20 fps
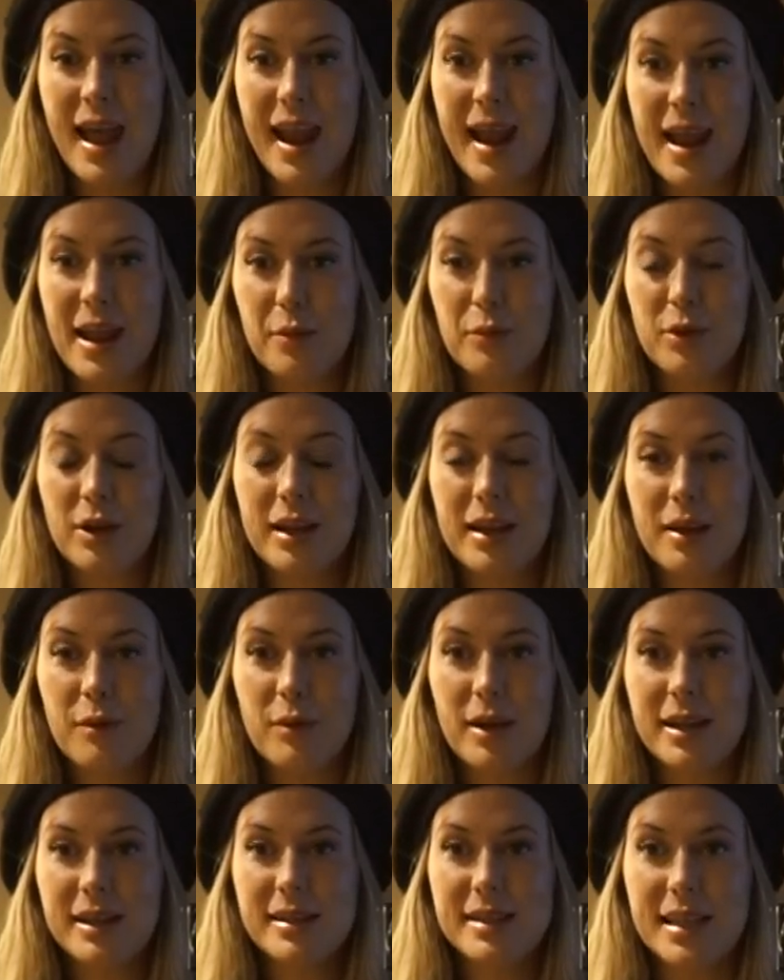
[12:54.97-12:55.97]
And we're
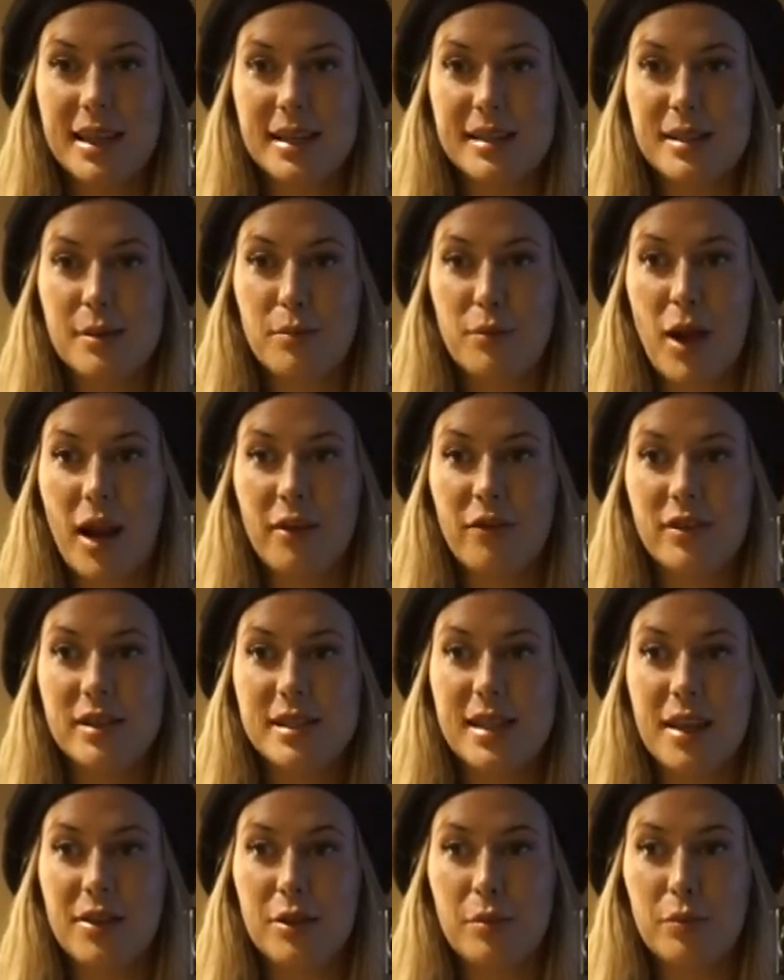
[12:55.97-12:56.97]
getting ready to get some
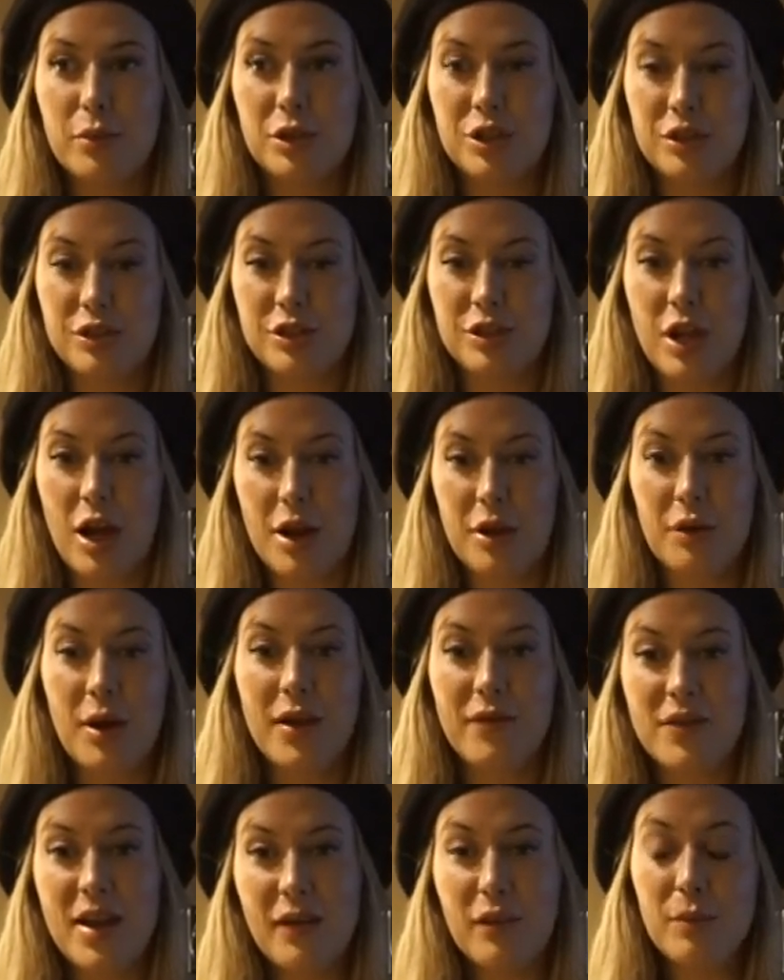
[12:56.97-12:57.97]
breakfast at the Butcher's
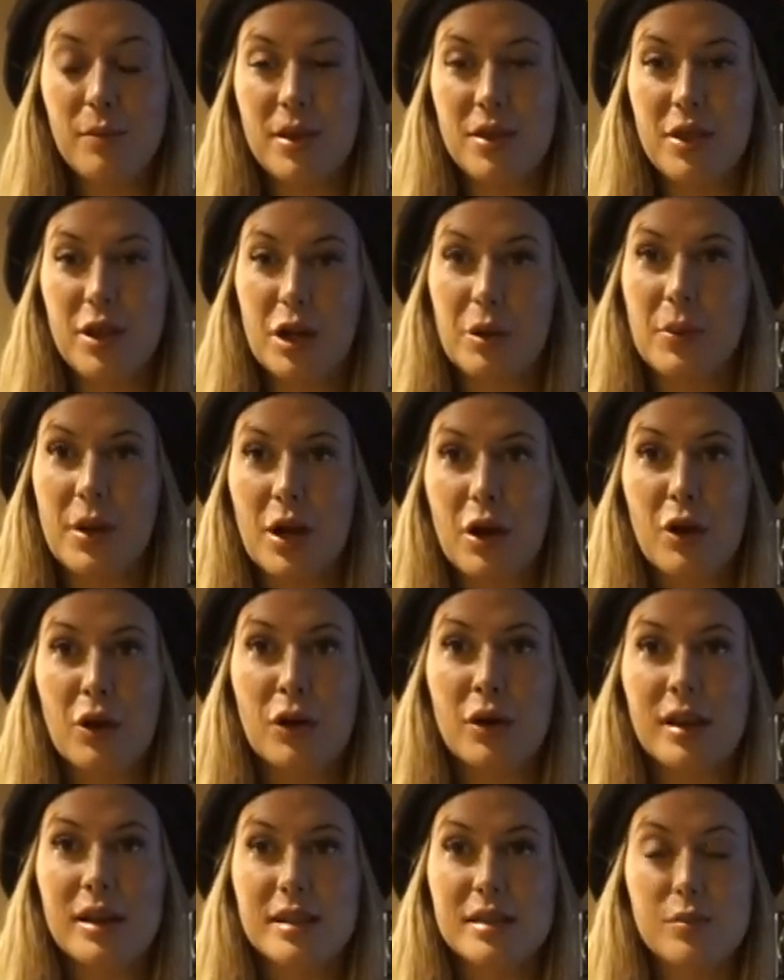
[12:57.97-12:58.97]
Daughter. I've never been there, but I
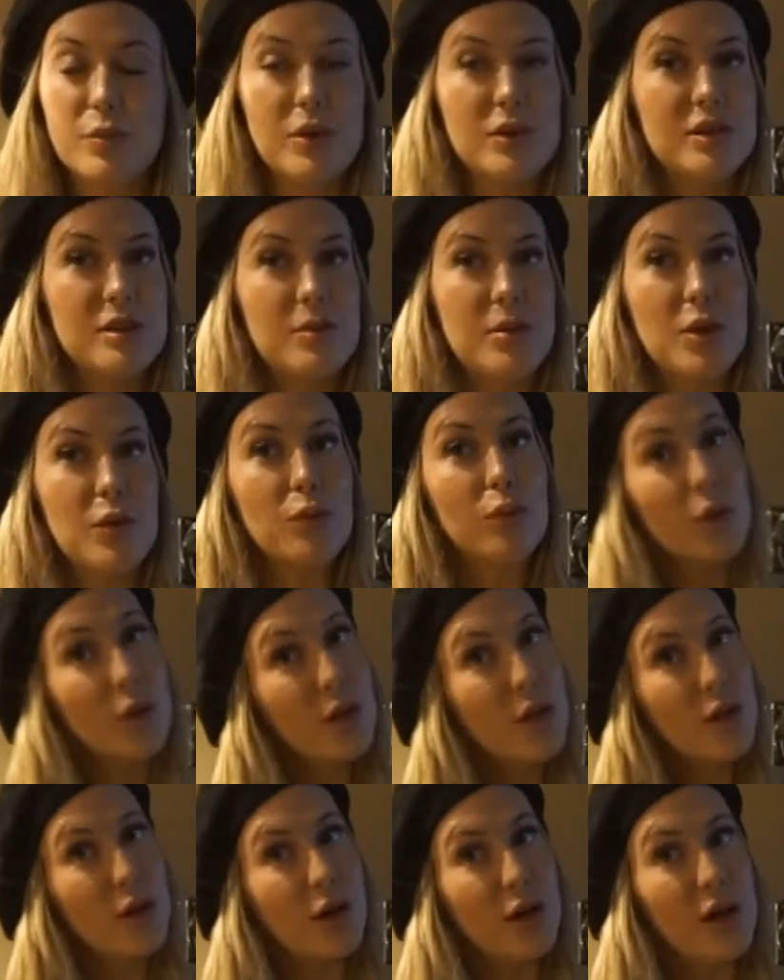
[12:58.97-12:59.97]
heard it's supposed to be
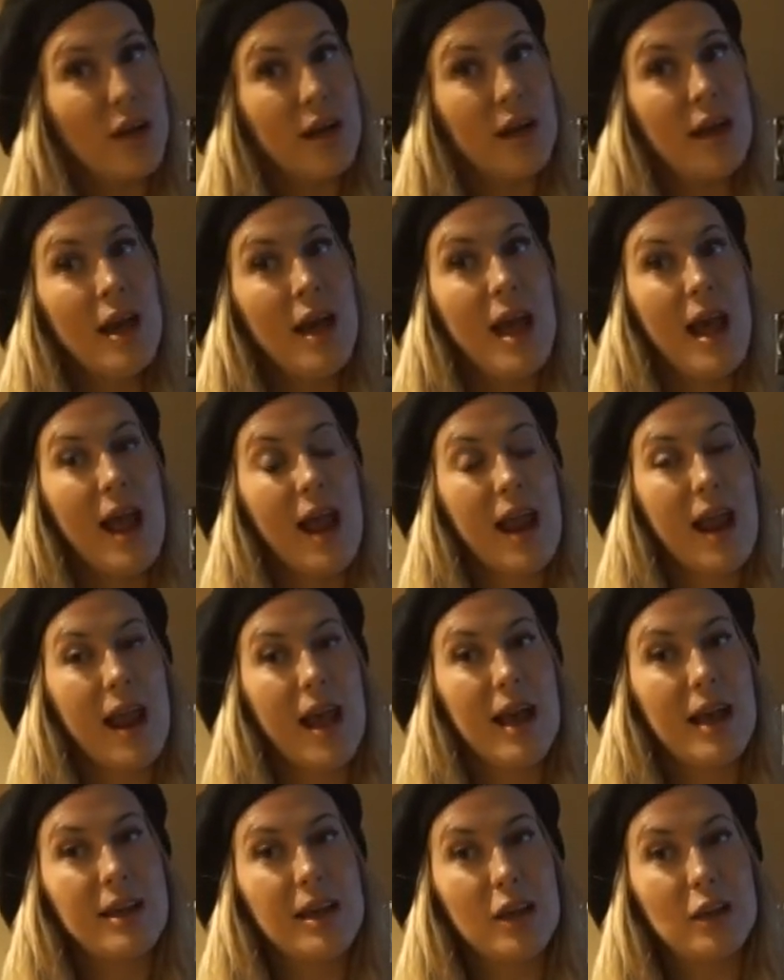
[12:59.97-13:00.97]
really good.
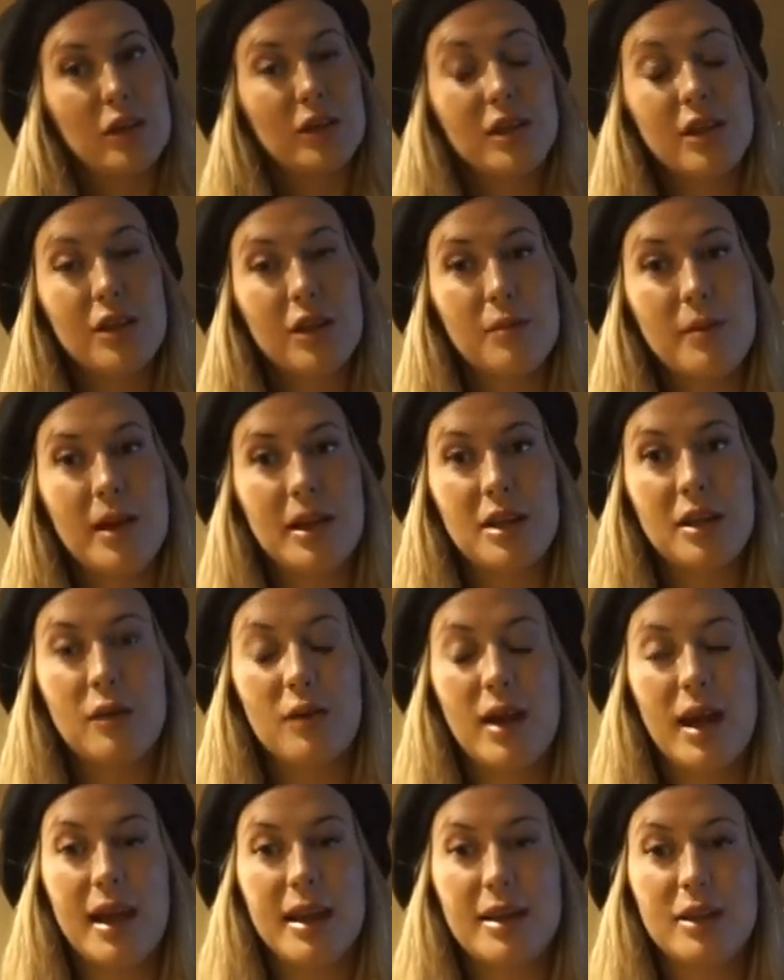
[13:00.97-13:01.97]
And I looked at their
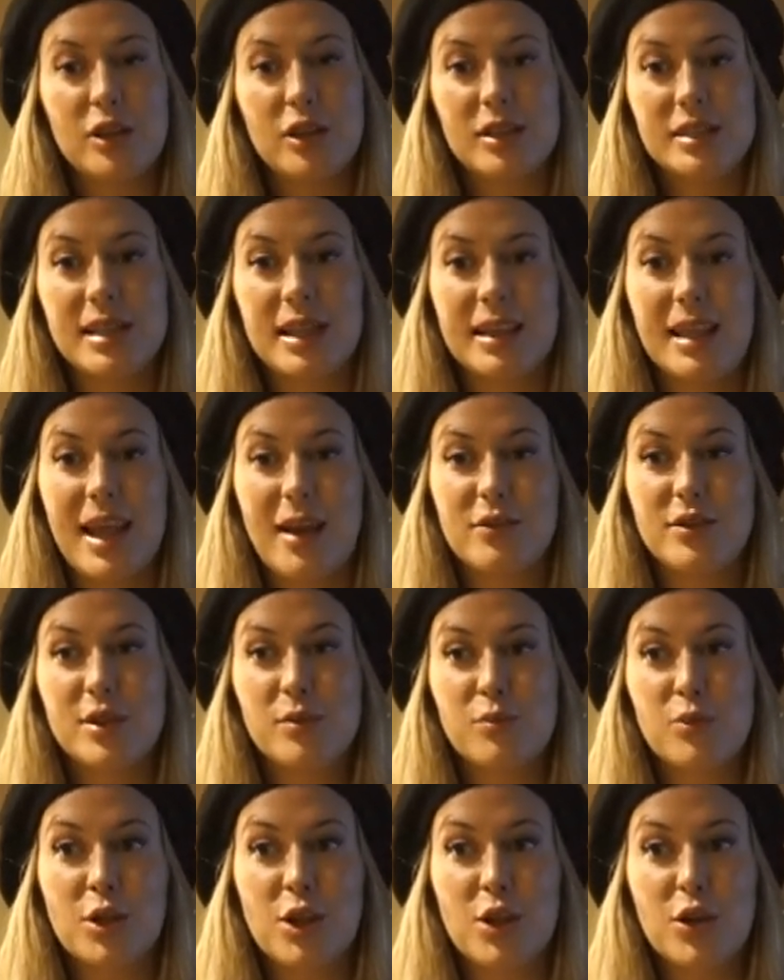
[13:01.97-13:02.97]
menu and it looks like they have
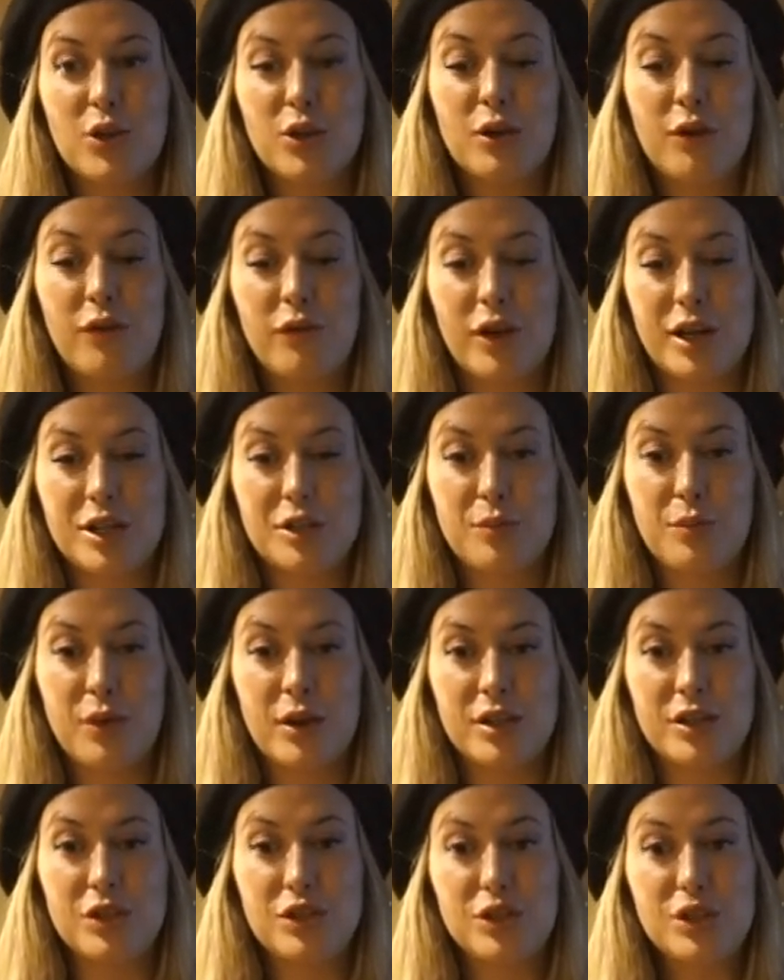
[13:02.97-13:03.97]
some really good fresh
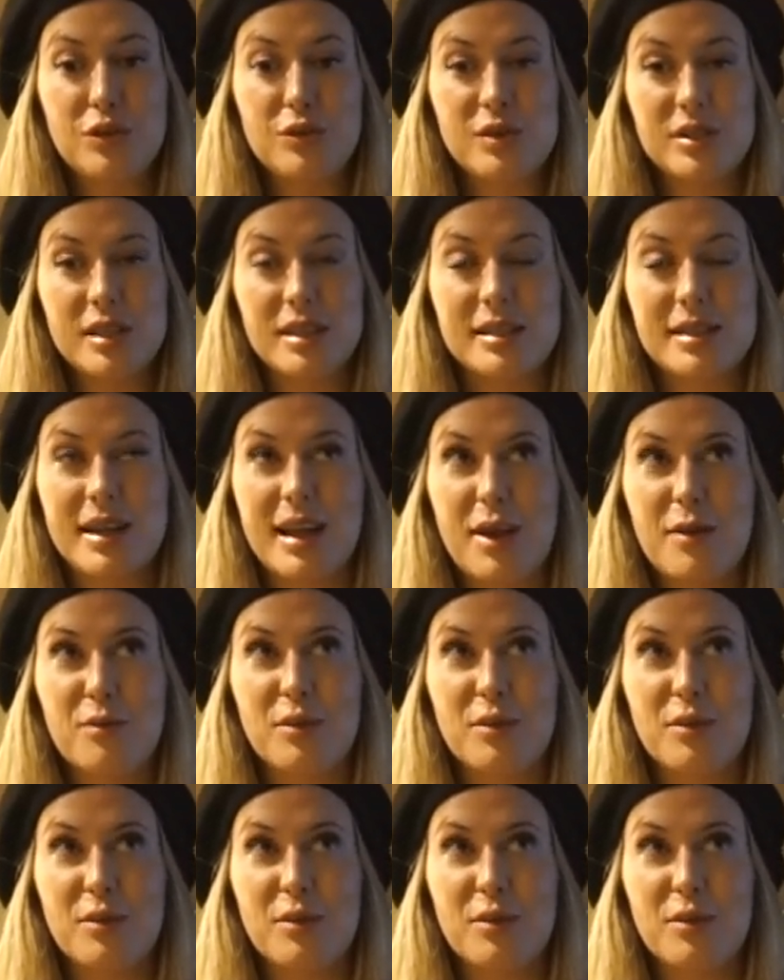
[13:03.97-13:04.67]
pressed juices, and I